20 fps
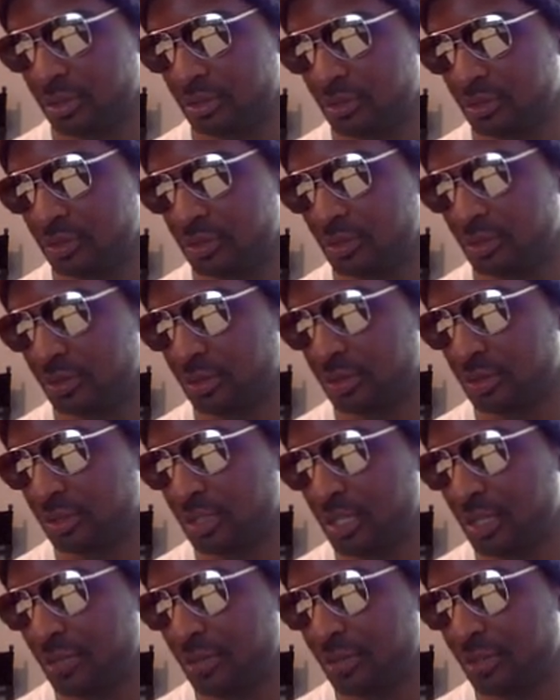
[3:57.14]
So we're still
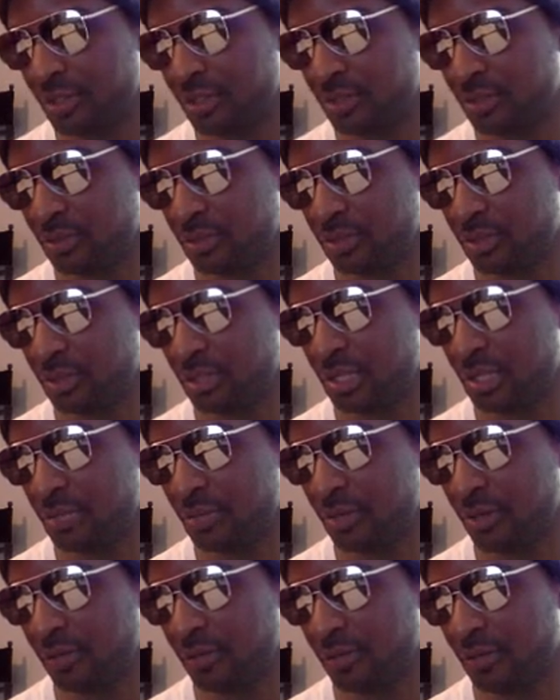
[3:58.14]
keeping this. We're still keeping our
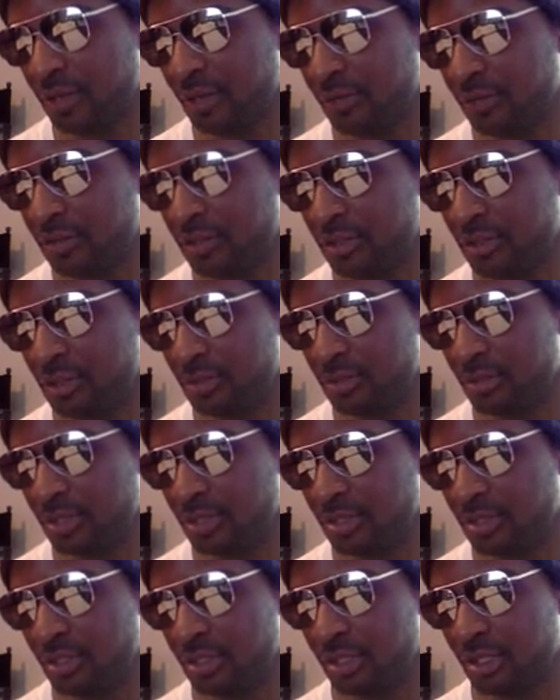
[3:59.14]
5 cubed. That's
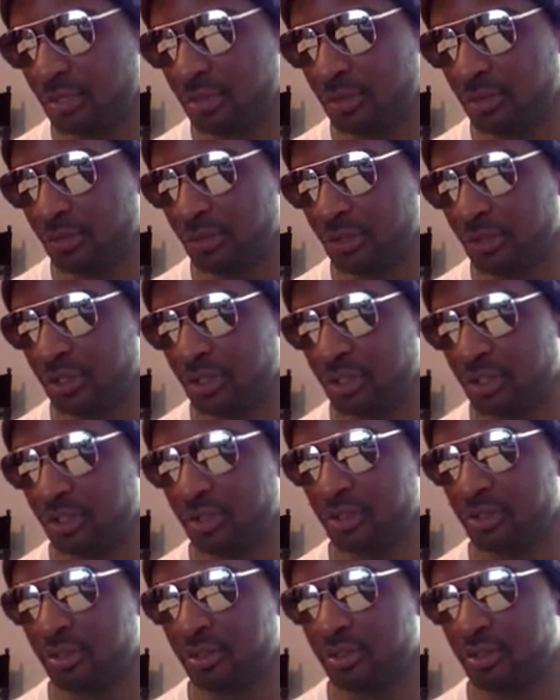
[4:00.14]
going to come over here.
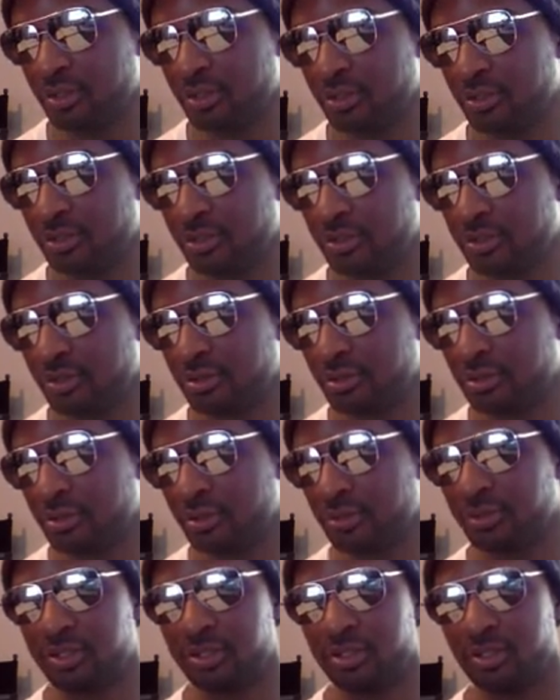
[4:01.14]
So we
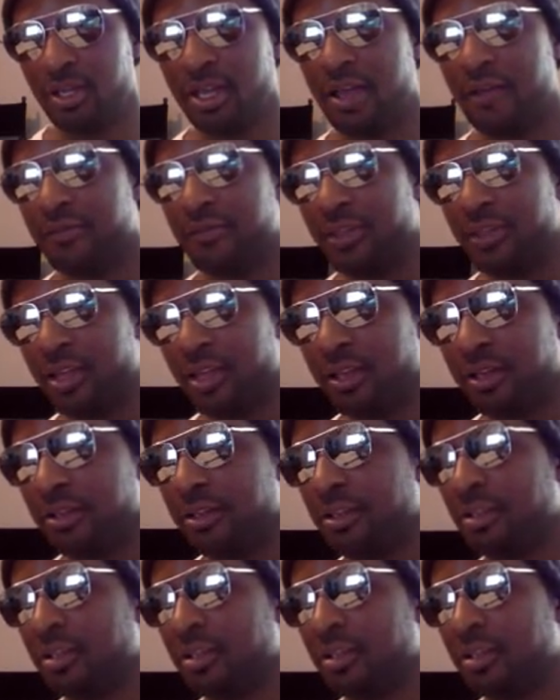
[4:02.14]
still have that.